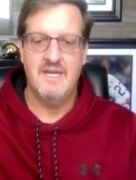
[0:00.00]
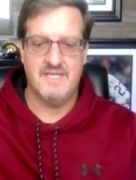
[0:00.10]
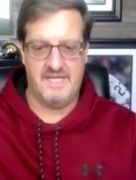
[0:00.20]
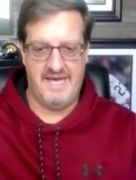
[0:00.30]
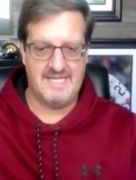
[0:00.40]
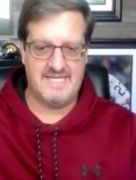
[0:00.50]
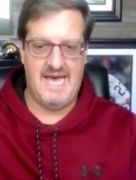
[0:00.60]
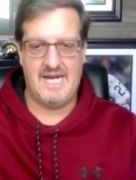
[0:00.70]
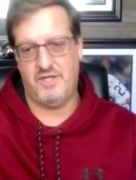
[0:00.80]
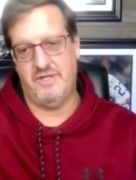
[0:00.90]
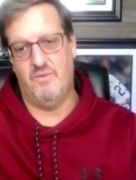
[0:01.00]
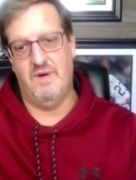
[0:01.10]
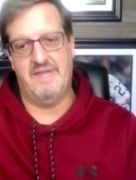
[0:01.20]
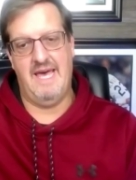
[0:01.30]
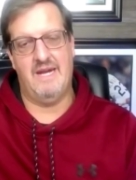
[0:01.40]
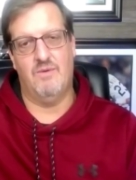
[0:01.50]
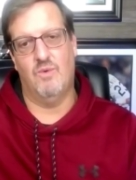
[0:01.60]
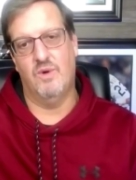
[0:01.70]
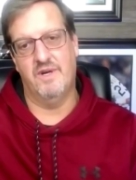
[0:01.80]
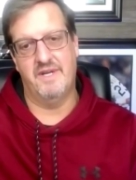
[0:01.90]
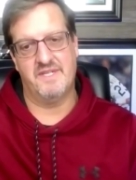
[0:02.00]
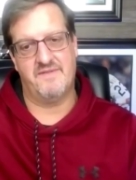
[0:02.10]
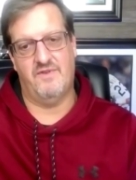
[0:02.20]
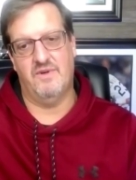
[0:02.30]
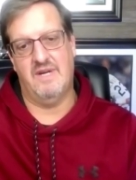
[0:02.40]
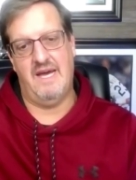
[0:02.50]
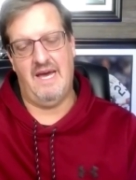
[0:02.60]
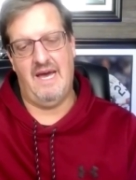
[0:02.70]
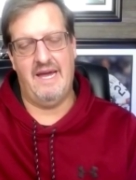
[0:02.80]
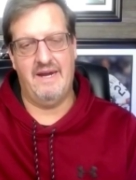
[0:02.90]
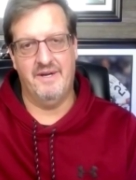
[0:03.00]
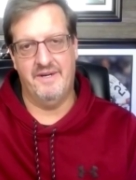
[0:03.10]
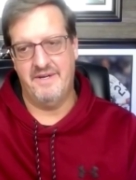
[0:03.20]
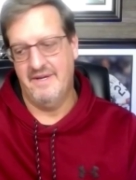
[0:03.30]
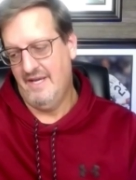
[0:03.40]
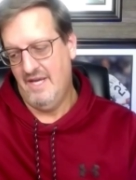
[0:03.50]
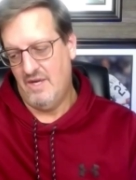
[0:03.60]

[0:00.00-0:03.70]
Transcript: So that's actually what that award is for. I, I earned,